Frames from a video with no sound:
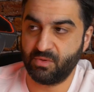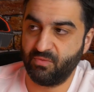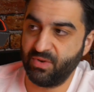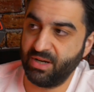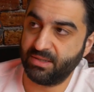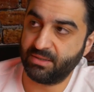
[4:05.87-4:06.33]

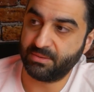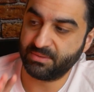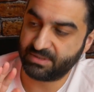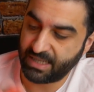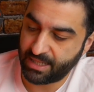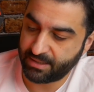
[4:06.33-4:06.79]
we're
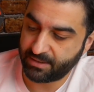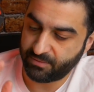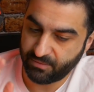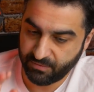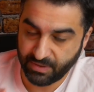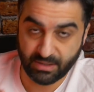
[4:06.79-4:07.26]
done
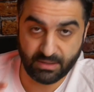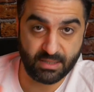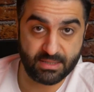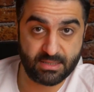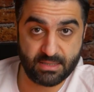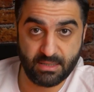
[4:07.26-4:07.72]
with
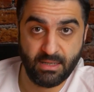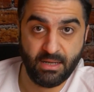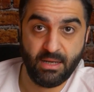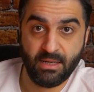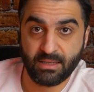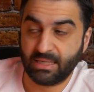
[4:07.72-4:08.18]
this
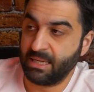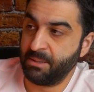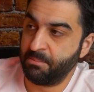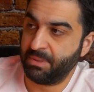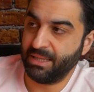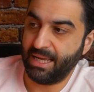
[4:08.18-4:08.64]

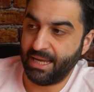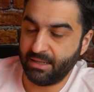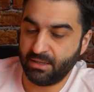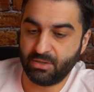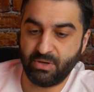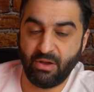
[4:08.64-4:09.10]
gimbal
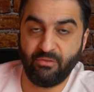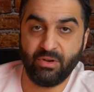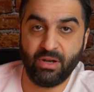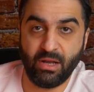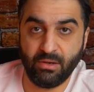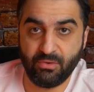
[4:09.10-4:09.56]
and the
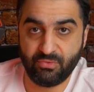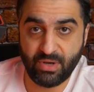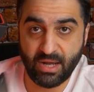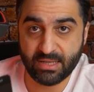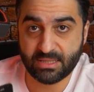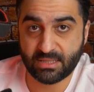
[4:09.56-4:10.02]
Raveneye.
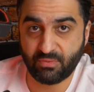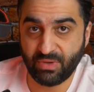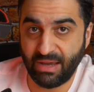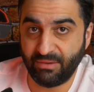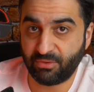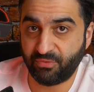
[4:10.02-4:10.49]
Rest we
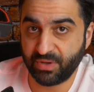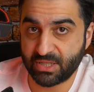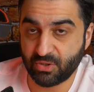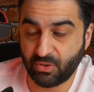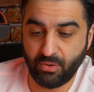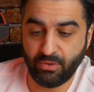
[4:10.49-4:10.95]
have to
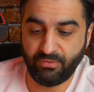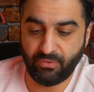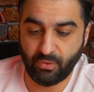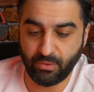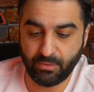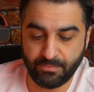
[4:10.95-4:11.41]
fix on the
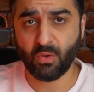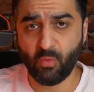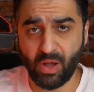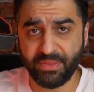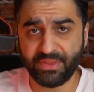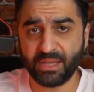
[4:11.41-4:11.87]
phone.
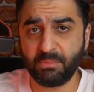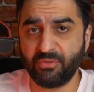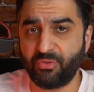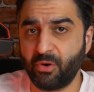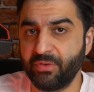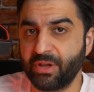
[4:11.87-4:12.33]
One thing
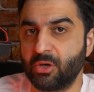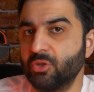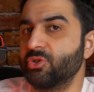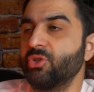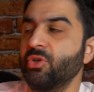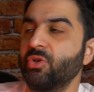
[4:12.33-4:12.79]
before we
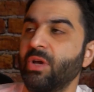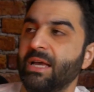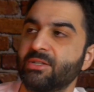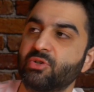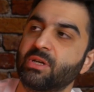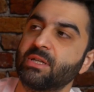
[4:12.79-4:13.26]
continue,
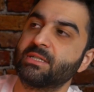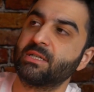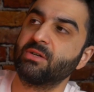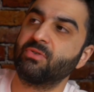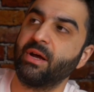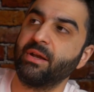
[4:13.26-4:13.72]
as you can
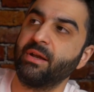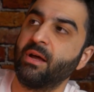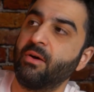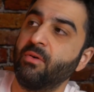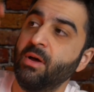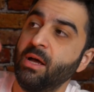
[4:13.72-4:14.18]
see right
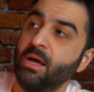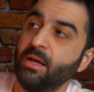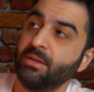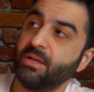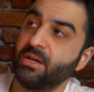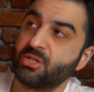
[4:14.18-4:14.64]
now,
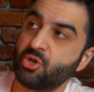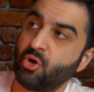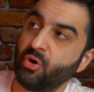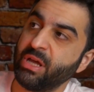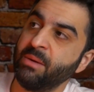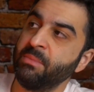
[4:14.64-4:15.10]
there is
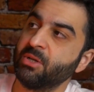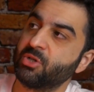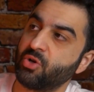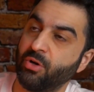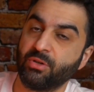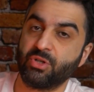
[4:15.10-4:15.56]
no
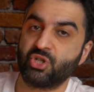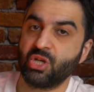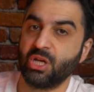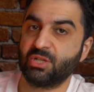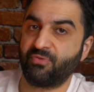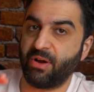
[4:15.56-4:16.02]
image on the
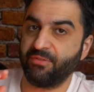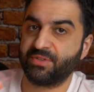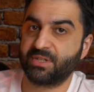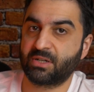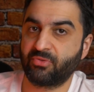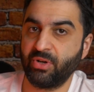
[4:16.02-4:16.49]
GH5
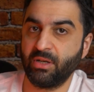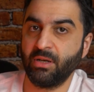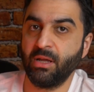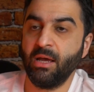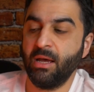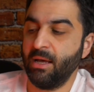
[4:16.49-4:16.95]

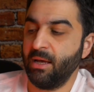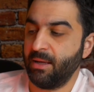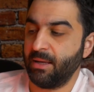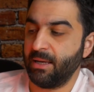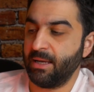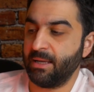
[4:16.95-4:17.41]
screen
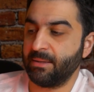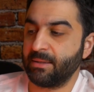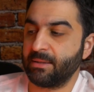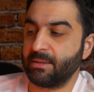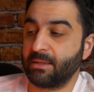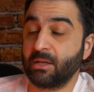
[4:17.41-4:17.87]

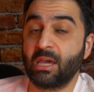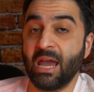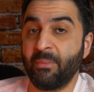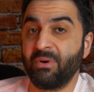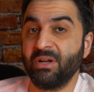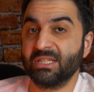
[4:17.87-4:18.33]
and the
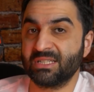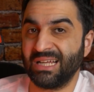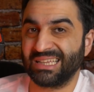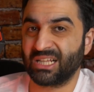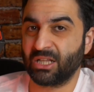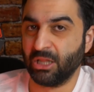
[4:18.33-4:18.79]
camera is
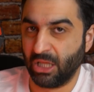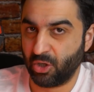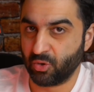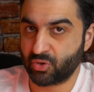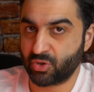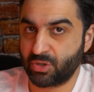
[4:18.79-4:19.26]
not
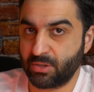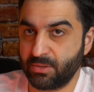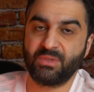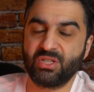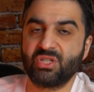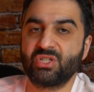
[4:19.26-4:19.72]

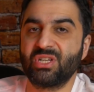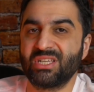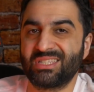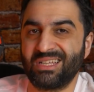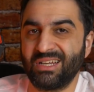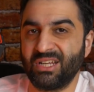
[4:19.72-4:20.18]
closed. This is
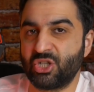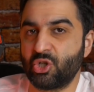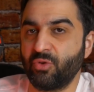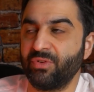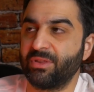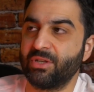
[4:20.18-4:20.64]
just an
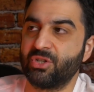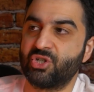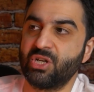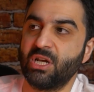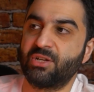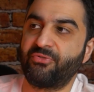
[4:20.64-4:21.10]
issue with the
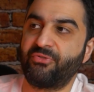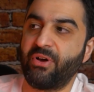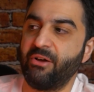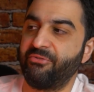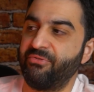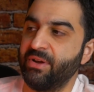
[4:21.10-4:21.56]

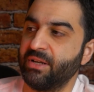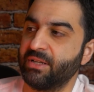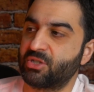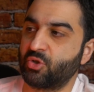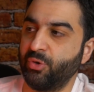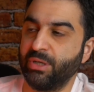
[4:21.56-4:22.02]
GH5. When
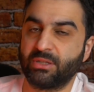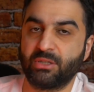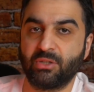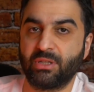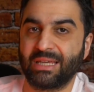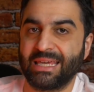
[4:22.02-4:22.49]
it's
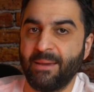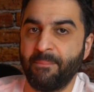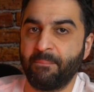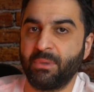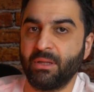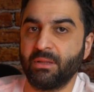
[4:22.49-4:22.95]
connected to the
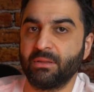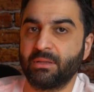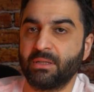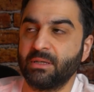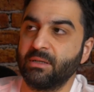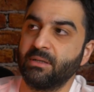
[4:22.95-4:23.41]
gimbal,
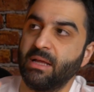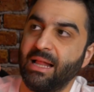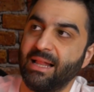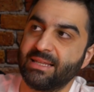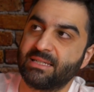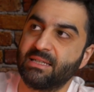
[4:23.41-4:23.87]
the
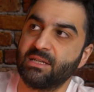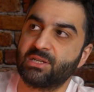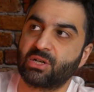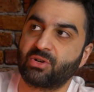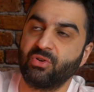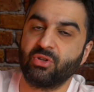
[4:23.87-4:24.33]
LCD
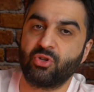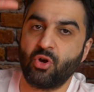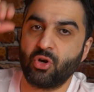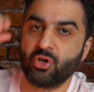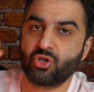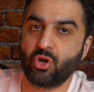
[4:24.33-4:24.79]
screen
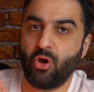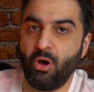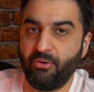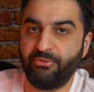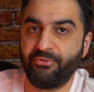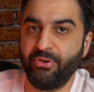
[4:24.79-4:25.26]
turns
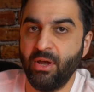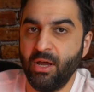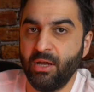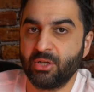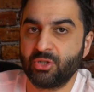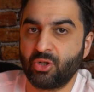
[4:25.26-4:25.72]
off.
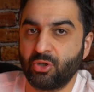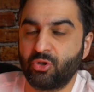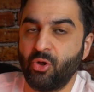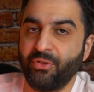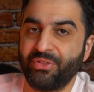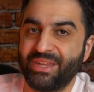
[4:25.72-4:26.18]
So
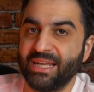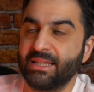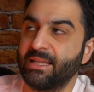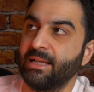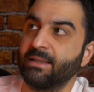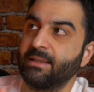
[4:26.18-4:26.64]
don't think
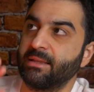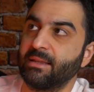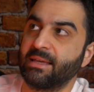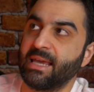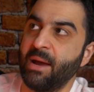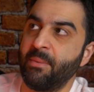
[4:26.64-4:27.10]
that
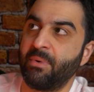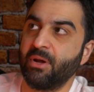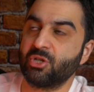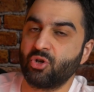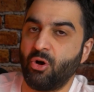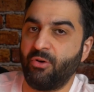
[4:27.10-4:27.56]
the camera
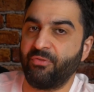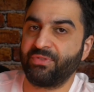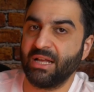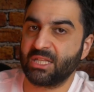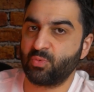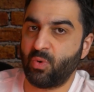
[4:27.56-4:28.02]
is off.
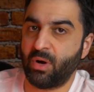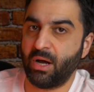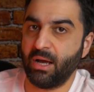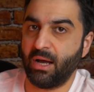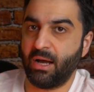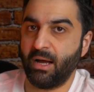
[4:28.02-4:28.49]
That's
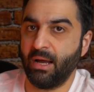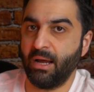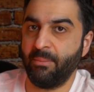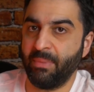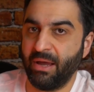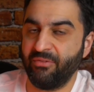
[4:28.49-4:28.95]
why I
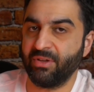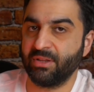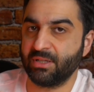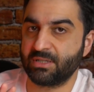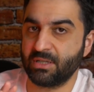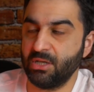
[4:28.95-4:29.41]
am having
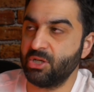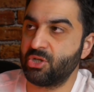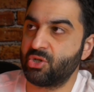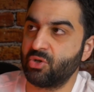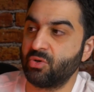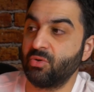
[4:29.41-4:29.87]
this
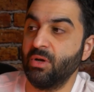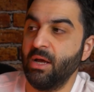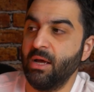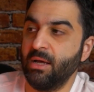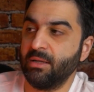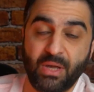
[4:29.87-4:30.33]
issue.
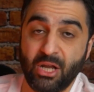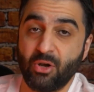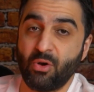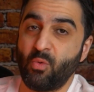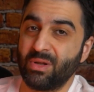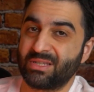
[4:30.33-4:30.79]
I don't
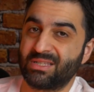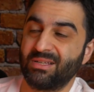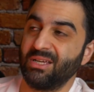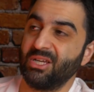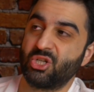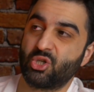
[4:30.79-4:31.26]
know what's
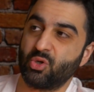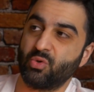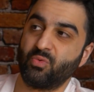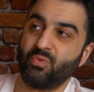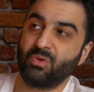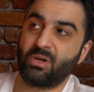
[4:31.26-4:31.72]
the
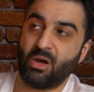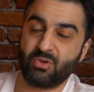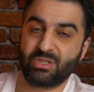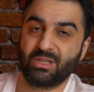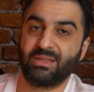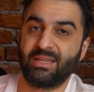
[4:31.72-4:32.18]
issue
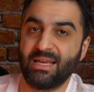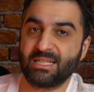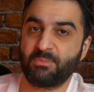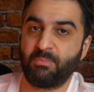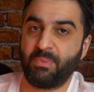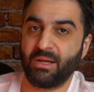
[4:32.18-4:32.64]
causing
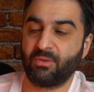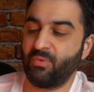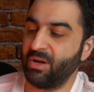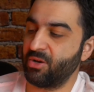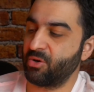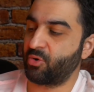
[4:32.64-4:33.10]
this, but
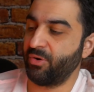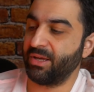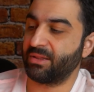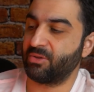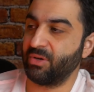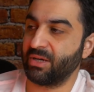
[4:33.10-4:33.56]
when you
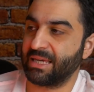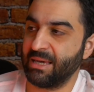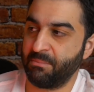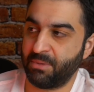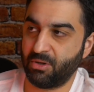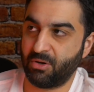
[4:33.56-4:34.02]
connect to a
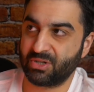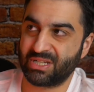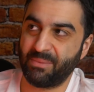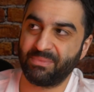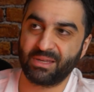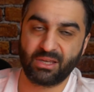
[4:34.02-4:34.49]
gimbal or
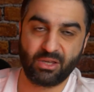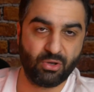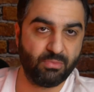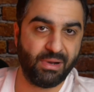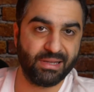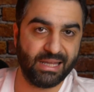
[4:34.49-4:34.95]
something,
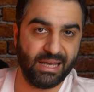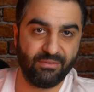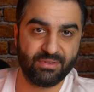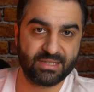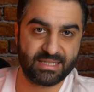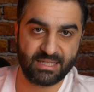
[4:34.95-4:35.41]
you might
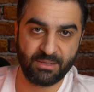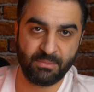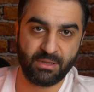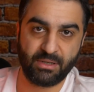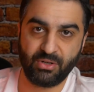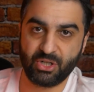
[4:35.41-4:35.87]
have this
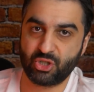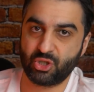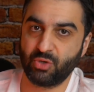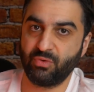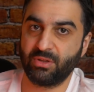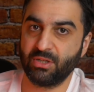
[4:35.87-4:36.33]
similar
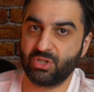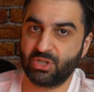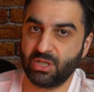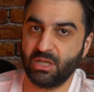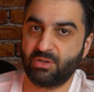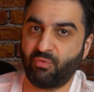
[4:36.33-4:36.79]
issue with the
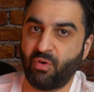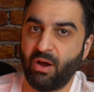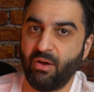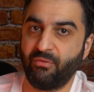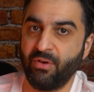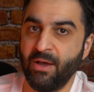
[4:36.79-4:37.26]

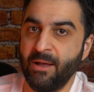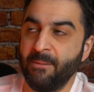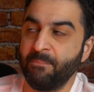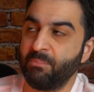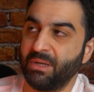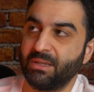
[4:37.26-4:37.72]
GH5.
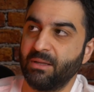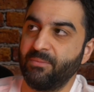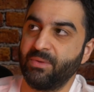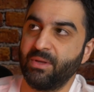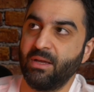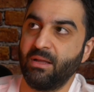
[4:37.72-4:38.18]
But
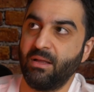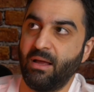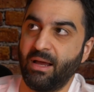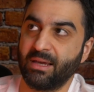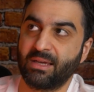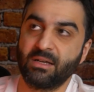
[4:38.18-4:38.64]

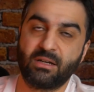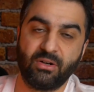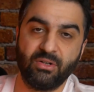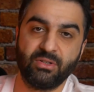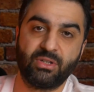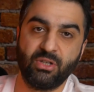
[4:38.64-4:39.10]
I can
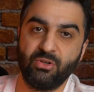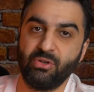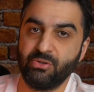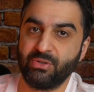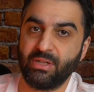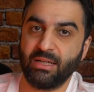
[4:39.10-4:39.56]
guarantee
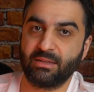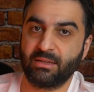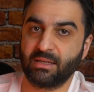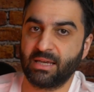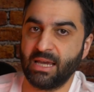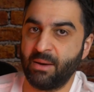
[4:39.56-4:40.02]
you that
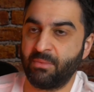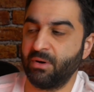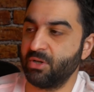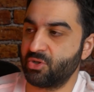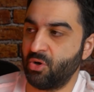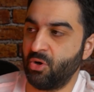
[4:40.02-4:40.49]
the camera
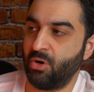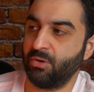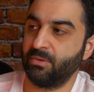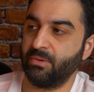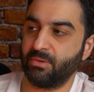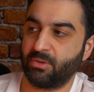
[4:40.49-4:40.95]
is
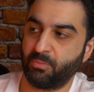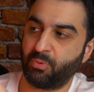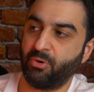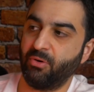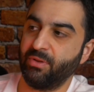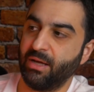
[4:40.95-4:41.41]
on. To
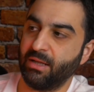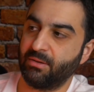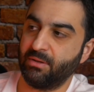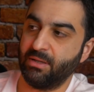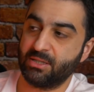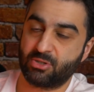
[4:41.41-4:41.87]
prove
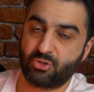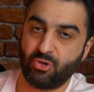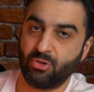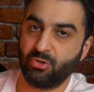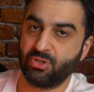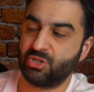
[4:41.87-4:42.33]
that, let's
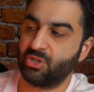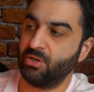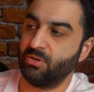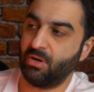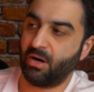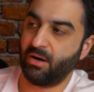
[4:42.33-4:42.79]
turn
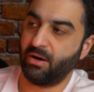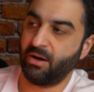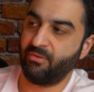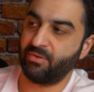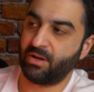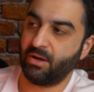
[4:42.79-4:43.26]
our
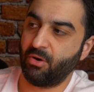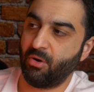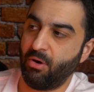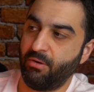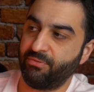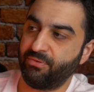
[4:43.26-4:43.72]
Raveneye
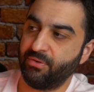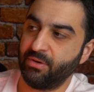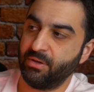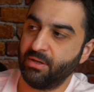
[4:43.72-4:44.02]
off.